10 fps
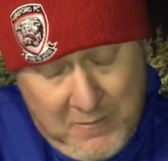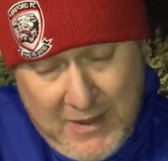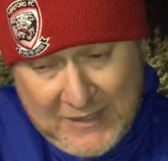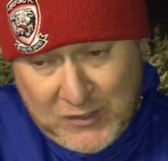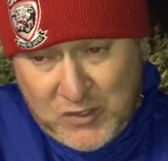
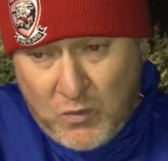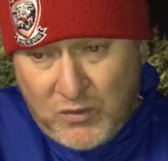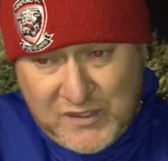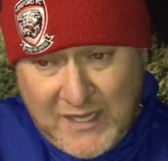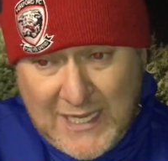It's a
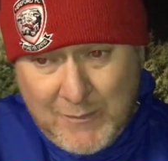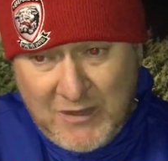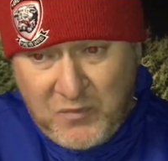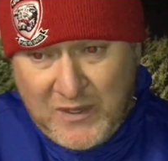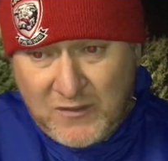squad game, and
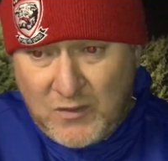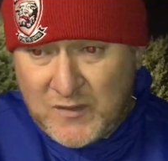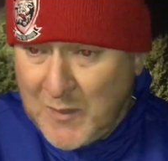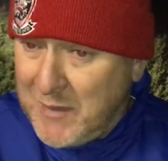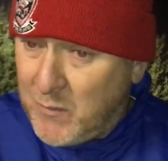if we could do
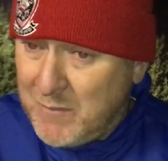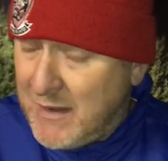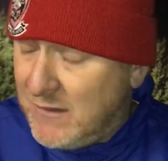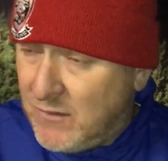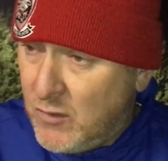something, we
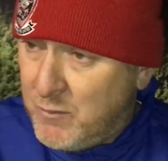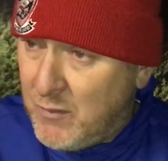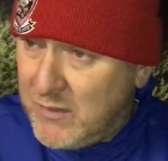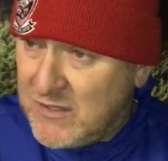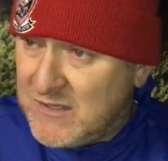may do,
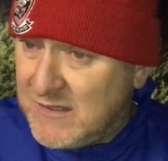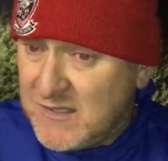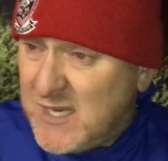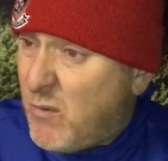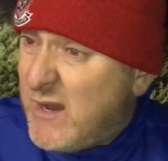but we just need
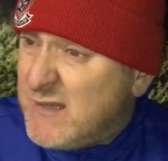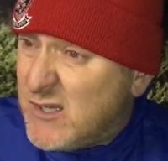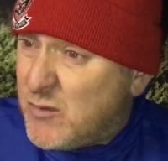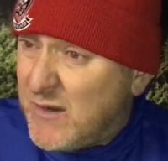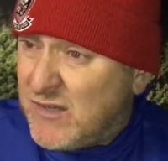to see what his
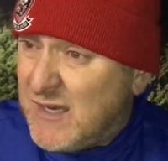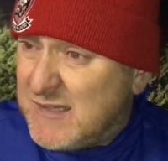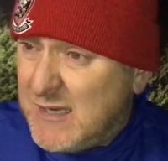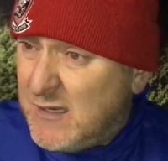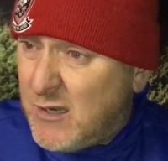situation is.
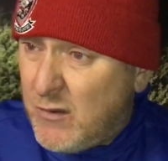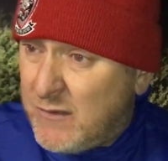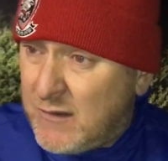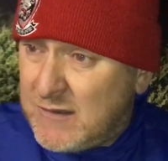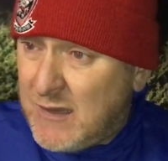He, you know,
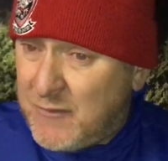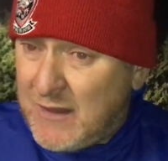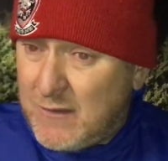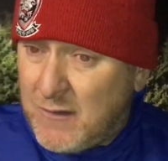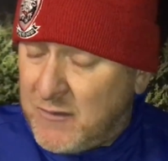like I said, I
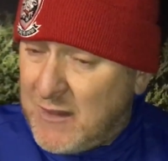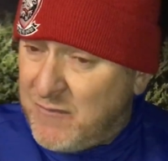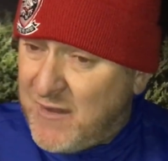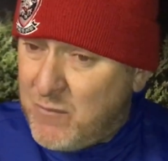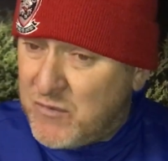think the thing
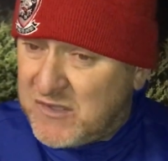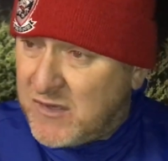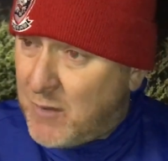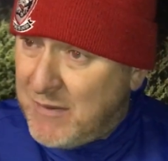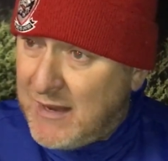for him was to
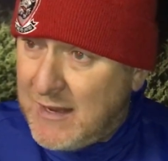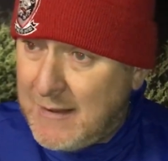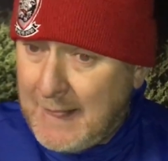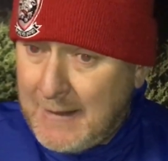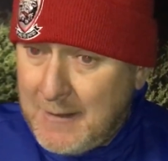come here,
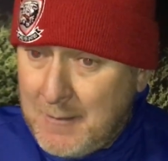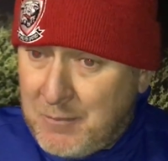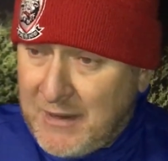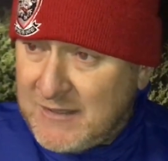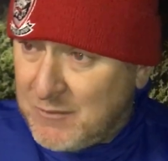
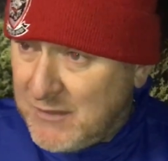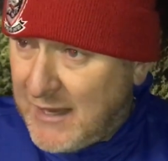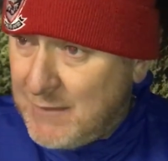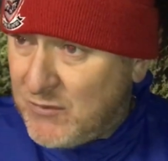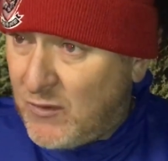play some
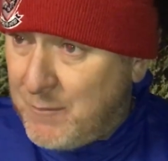games on the